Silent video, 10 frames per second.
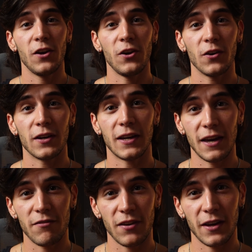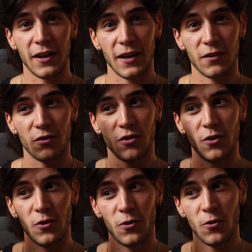you're giving it
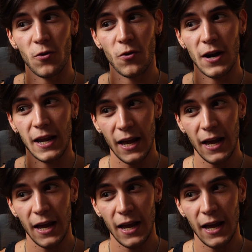to an